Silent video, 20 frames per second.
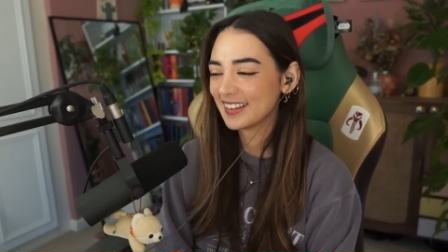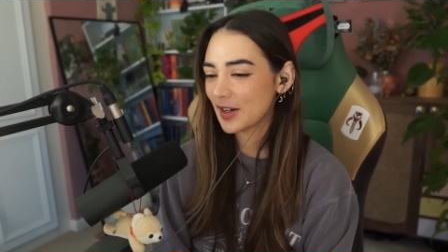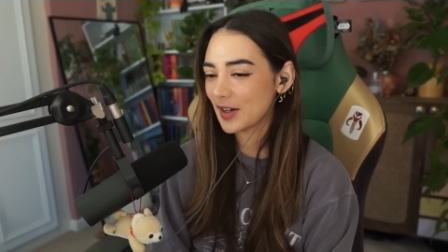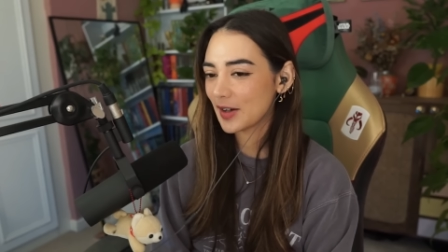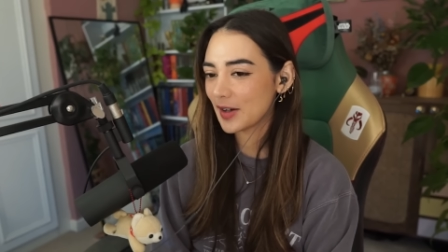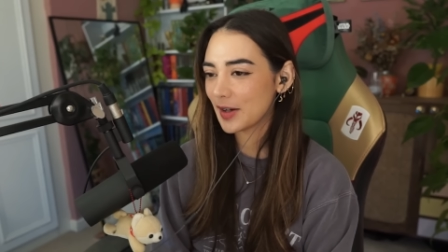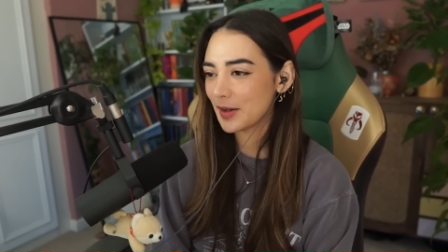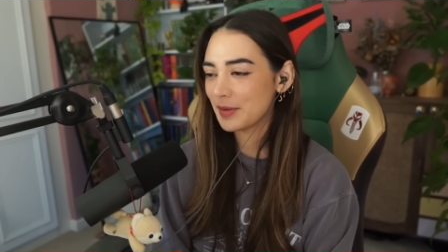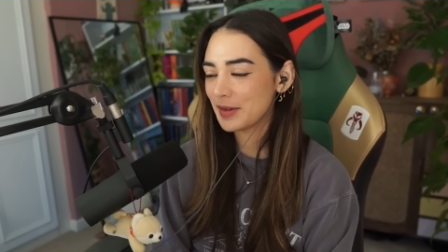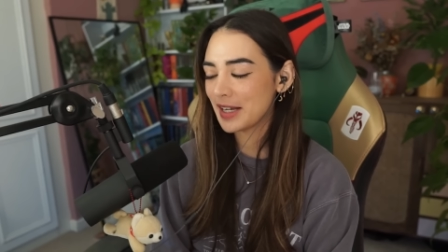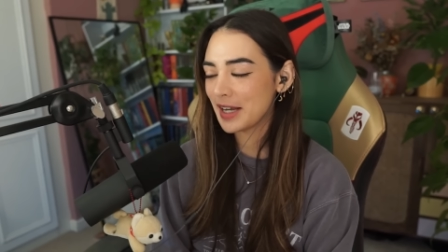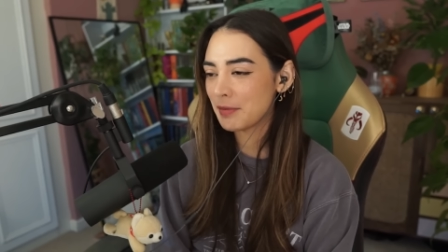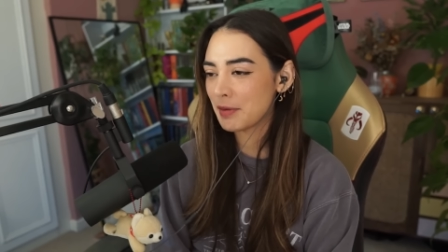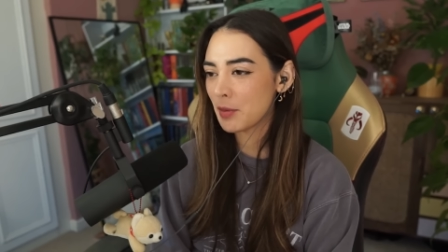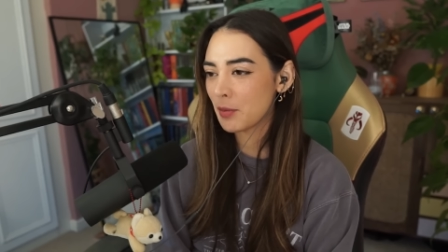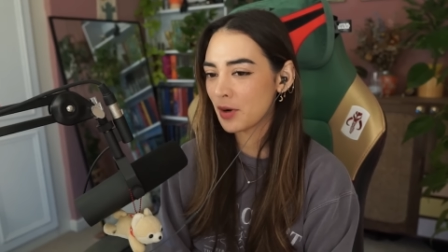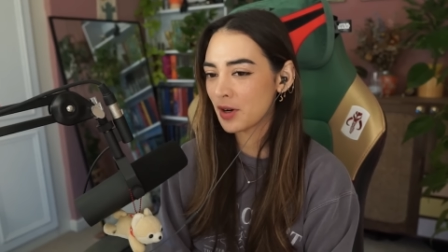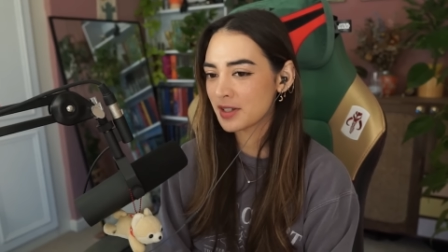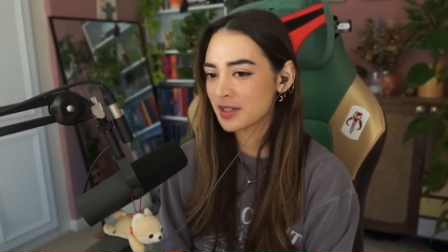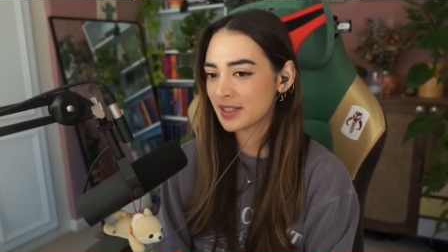I mean, if he
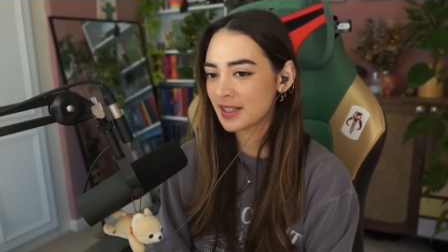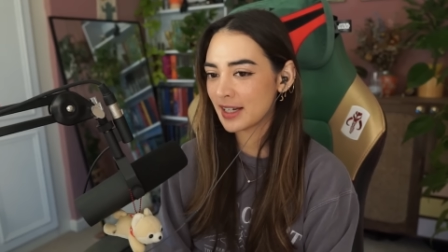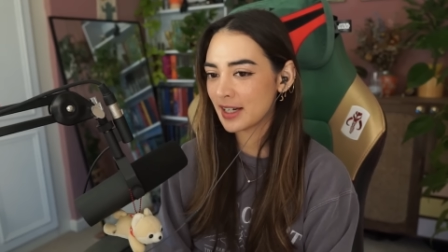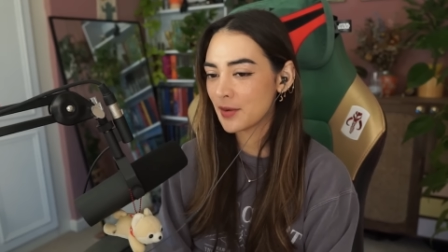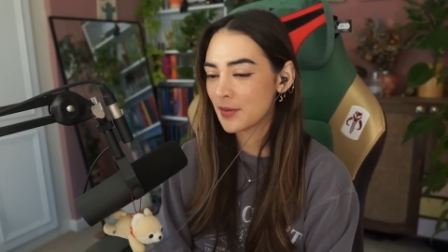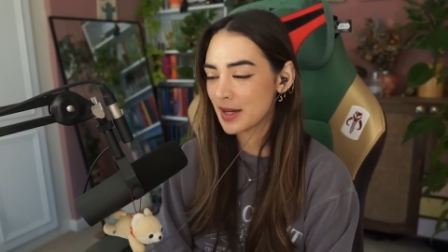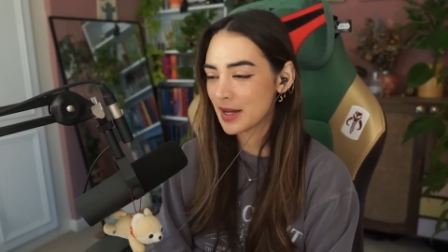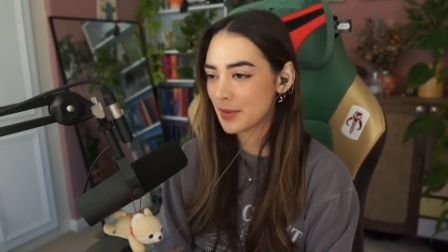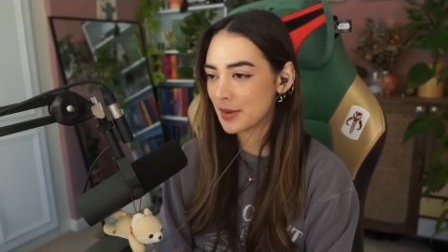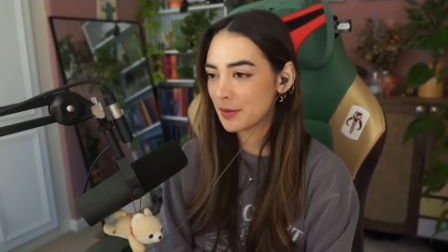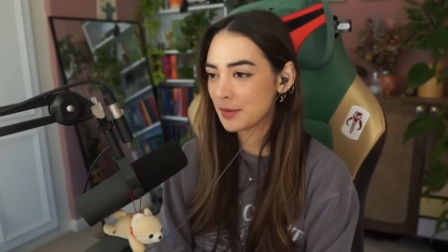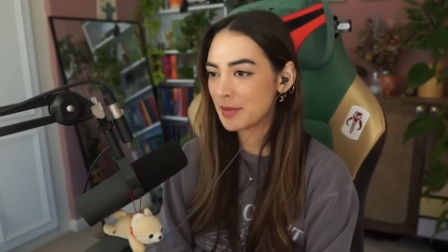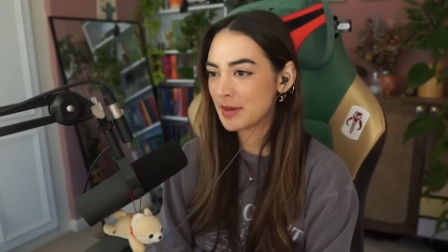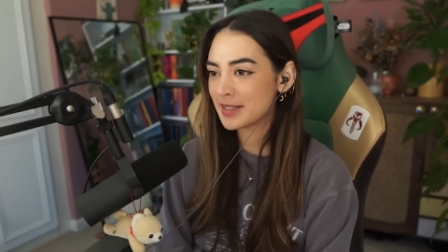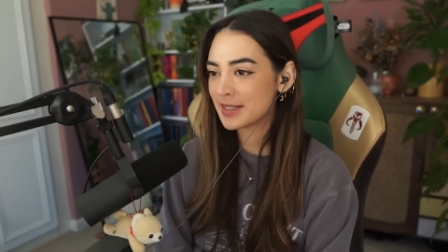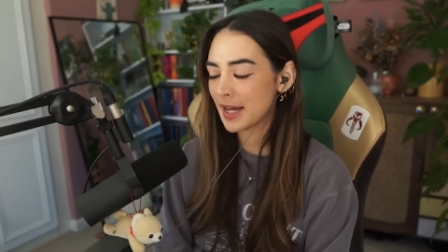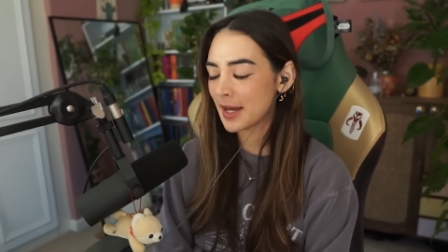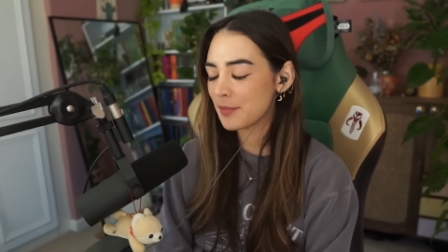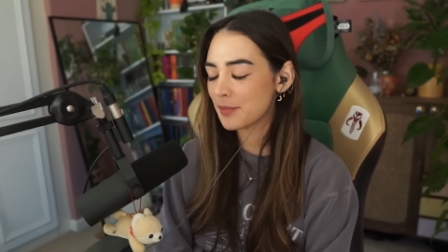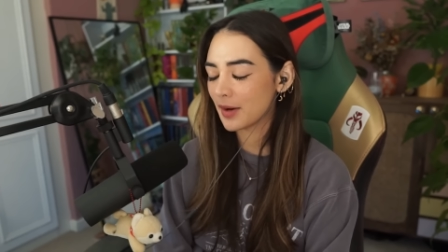wanted to kill him, he would be
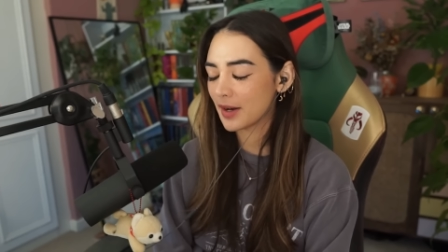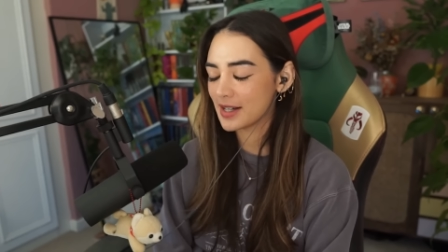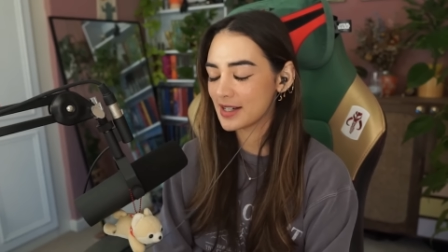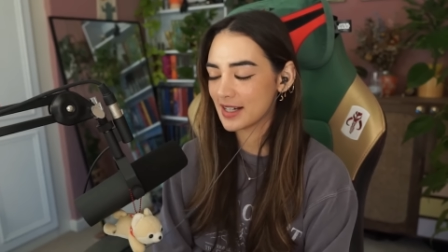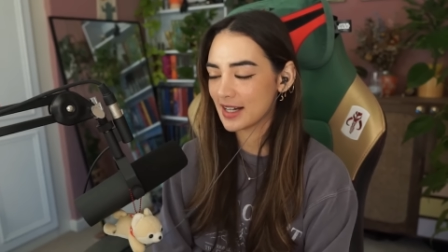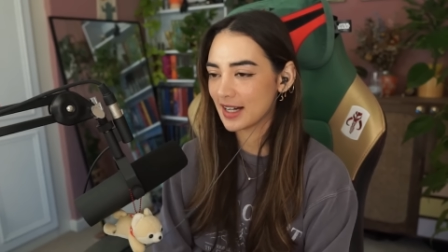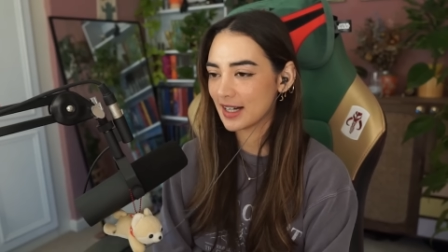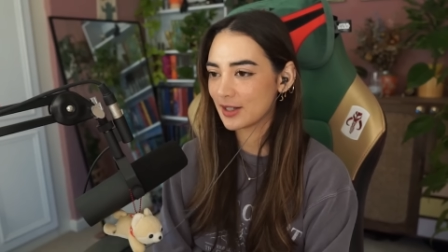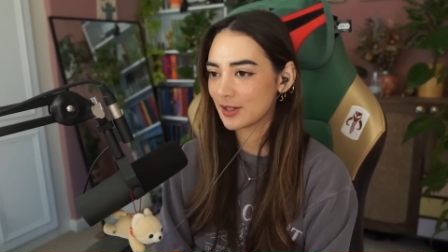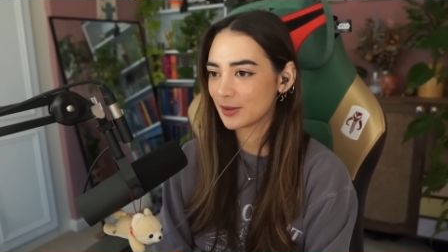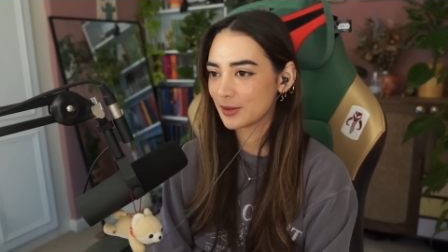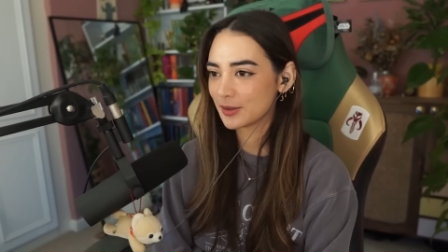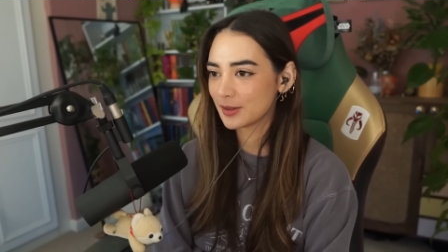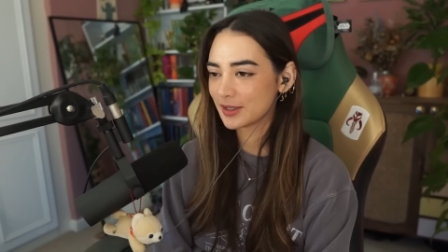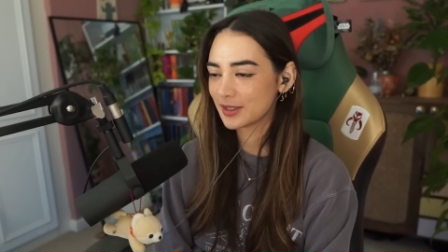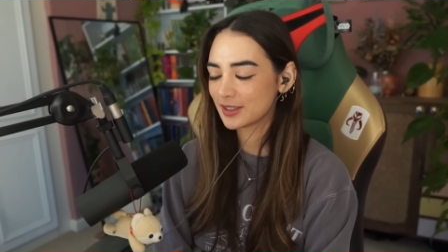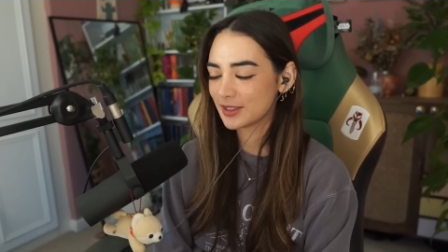dead by now.